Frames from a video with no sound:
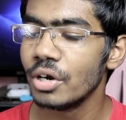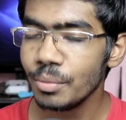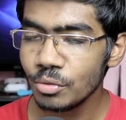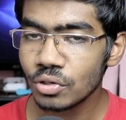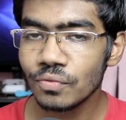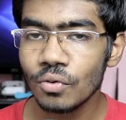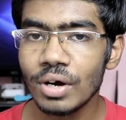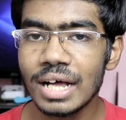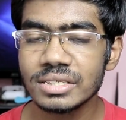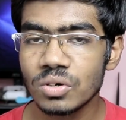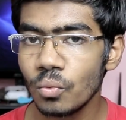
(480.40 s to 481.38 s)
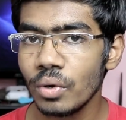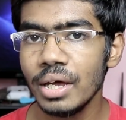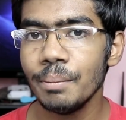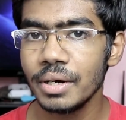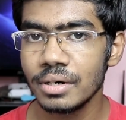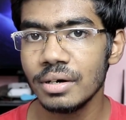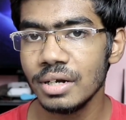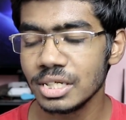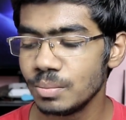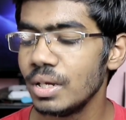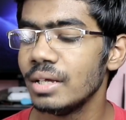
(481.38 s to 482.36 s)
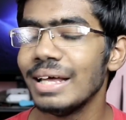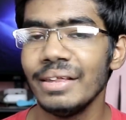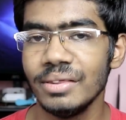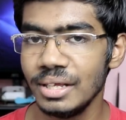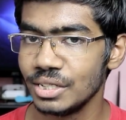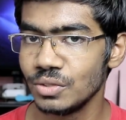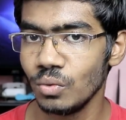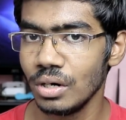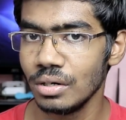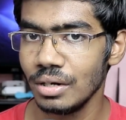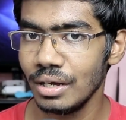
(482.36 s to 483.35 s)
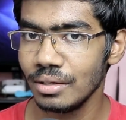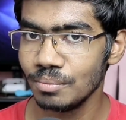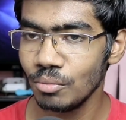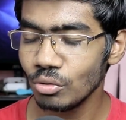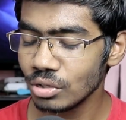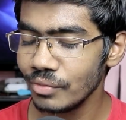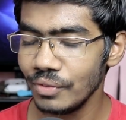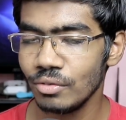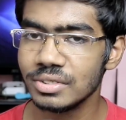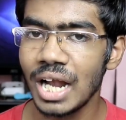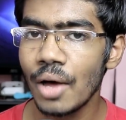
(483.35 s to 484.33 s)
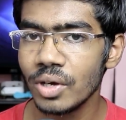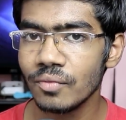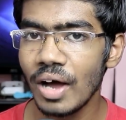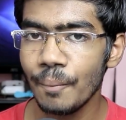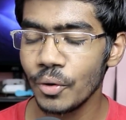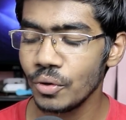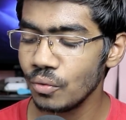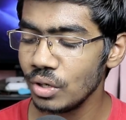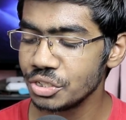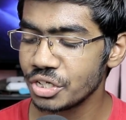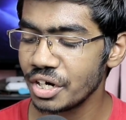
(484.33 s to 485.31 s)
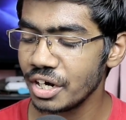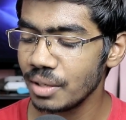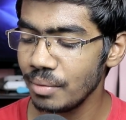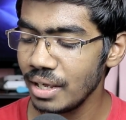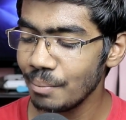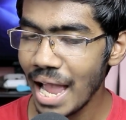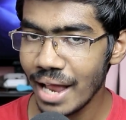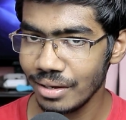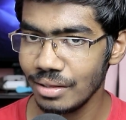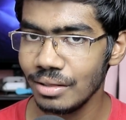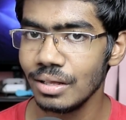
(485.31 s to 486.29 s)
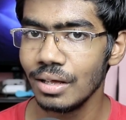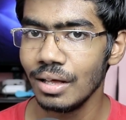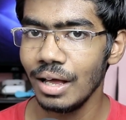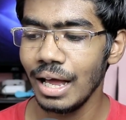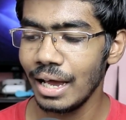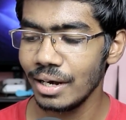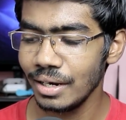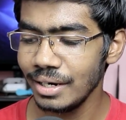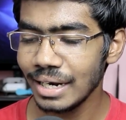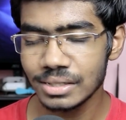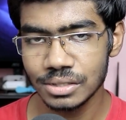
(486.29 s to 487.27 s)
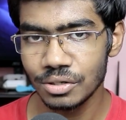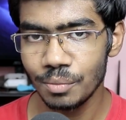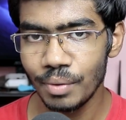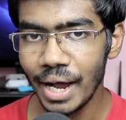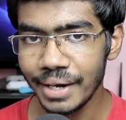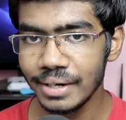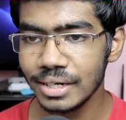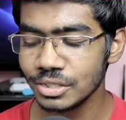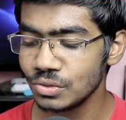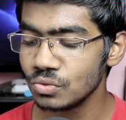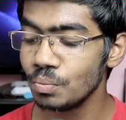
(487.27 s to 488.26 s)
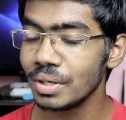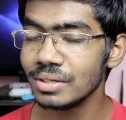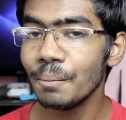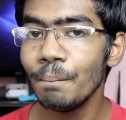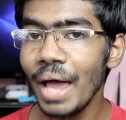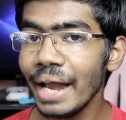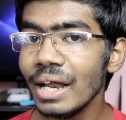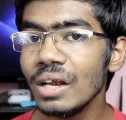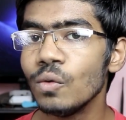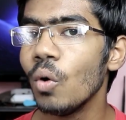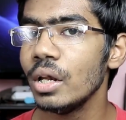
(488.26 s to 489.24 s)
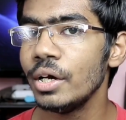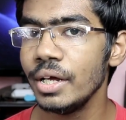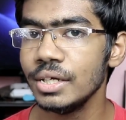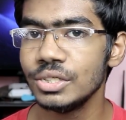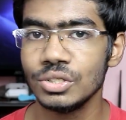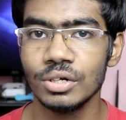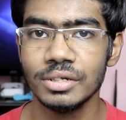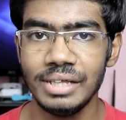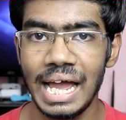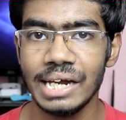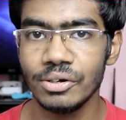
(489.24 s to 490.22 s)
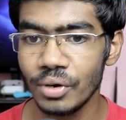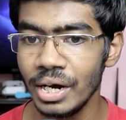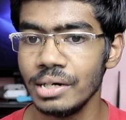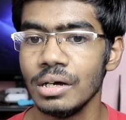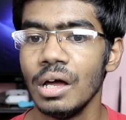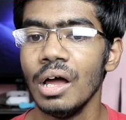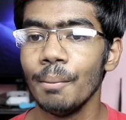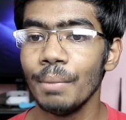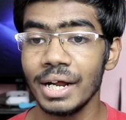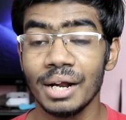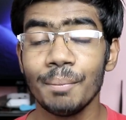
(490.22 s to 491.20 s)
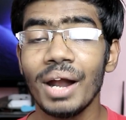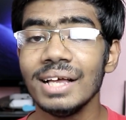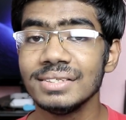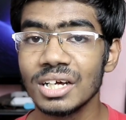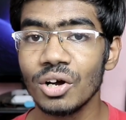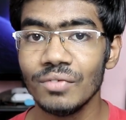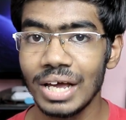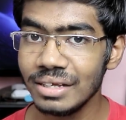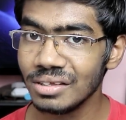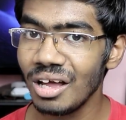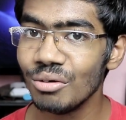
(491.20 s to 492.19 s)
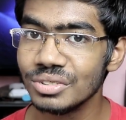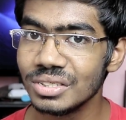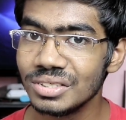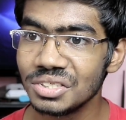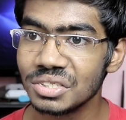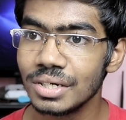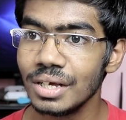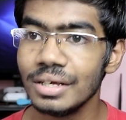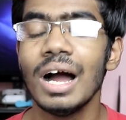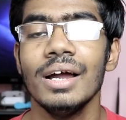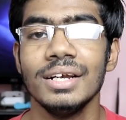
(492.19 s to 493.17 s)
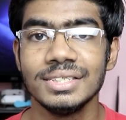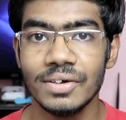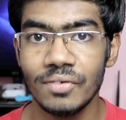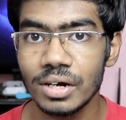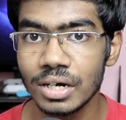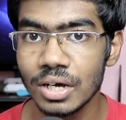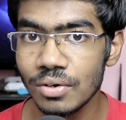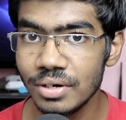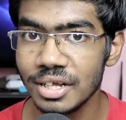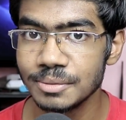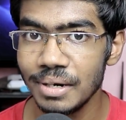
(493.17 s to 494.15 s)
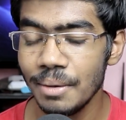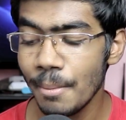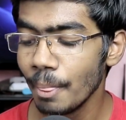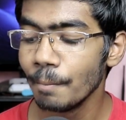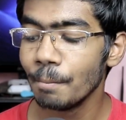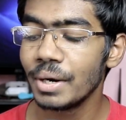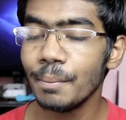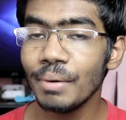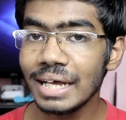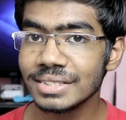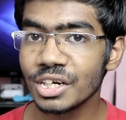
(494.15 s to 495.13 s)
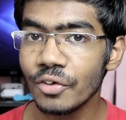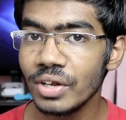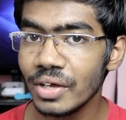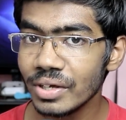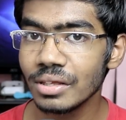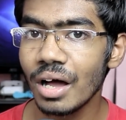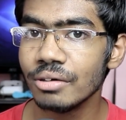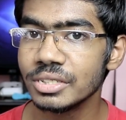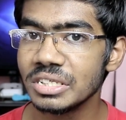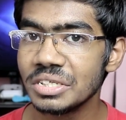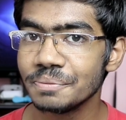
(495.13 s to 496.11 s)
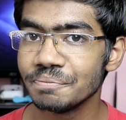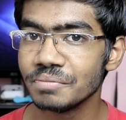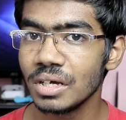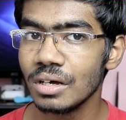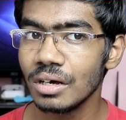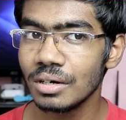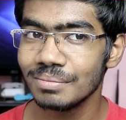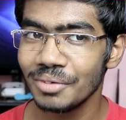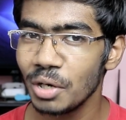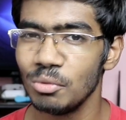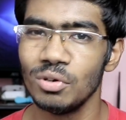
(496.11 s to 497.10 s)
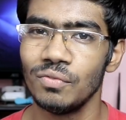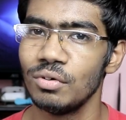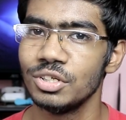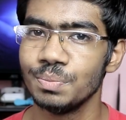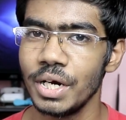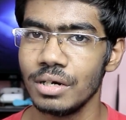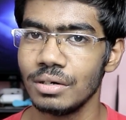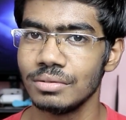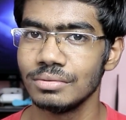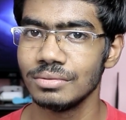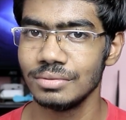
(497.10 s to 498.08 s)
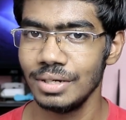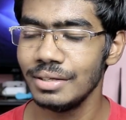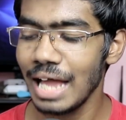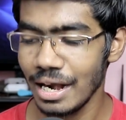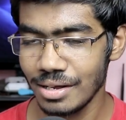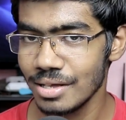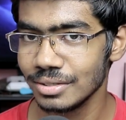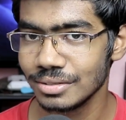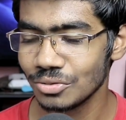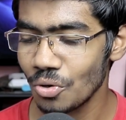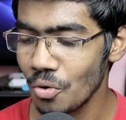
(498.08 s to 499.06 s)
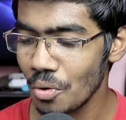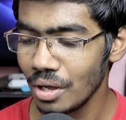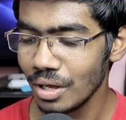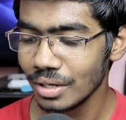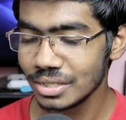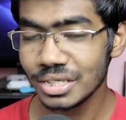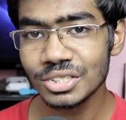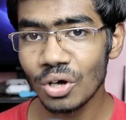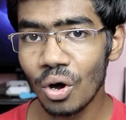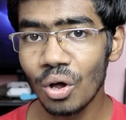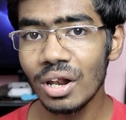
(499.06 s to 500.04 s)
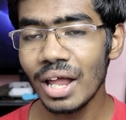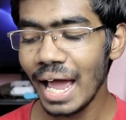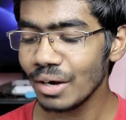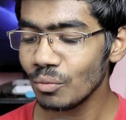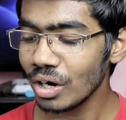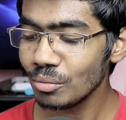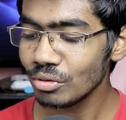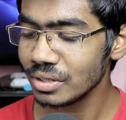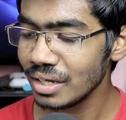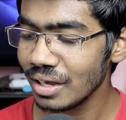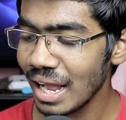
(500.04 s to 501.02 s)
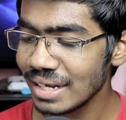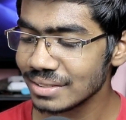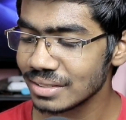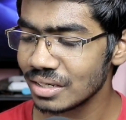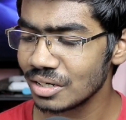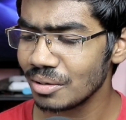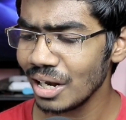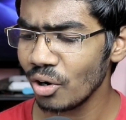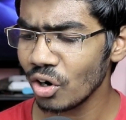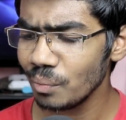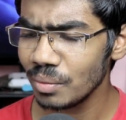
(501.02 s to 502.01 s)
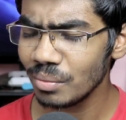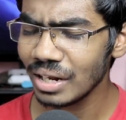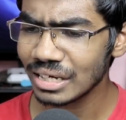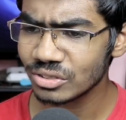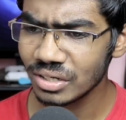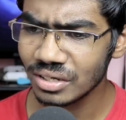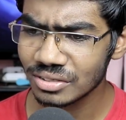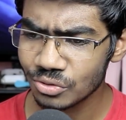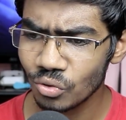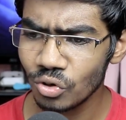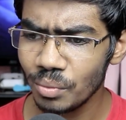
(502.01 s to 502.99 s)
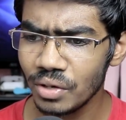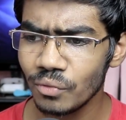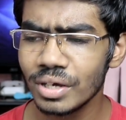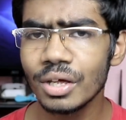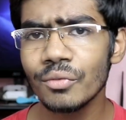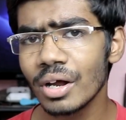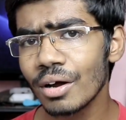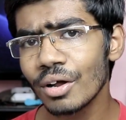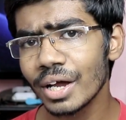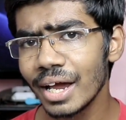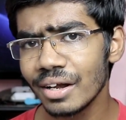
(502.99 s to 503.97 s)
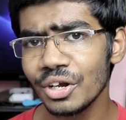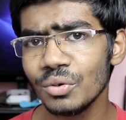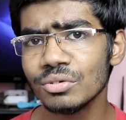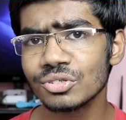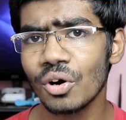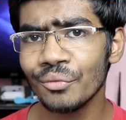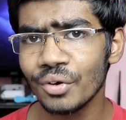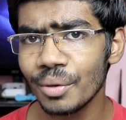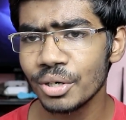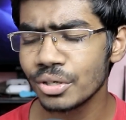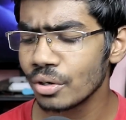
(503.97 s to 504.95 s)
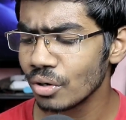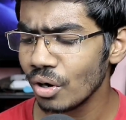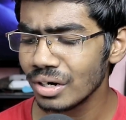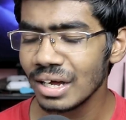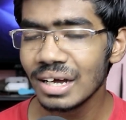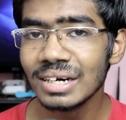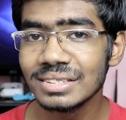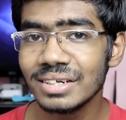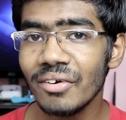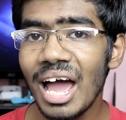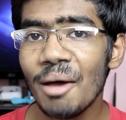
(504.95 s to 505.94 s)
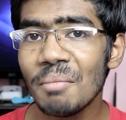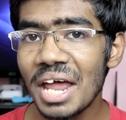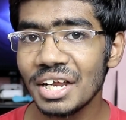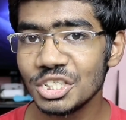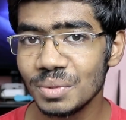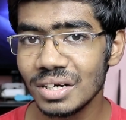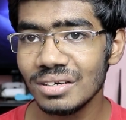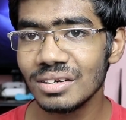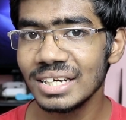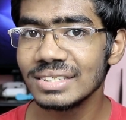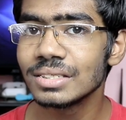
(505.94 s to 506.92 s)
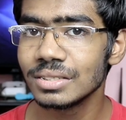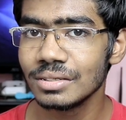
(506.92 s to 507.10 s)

Redmi Note 4 has a way better display than this one. Both of the phones are having 5.2-inch 1080p panel, and it has a good brightness too, but the panel quality is not that great. But at a price tag of 9,000, yeah, it is definitely a good display. But at a price tag of 11,000, Redmi Note 4 is better in that case. So this is all. And one more thing guys, a lot of people actually told me whether we are gonna get a new software update or not. The RAM management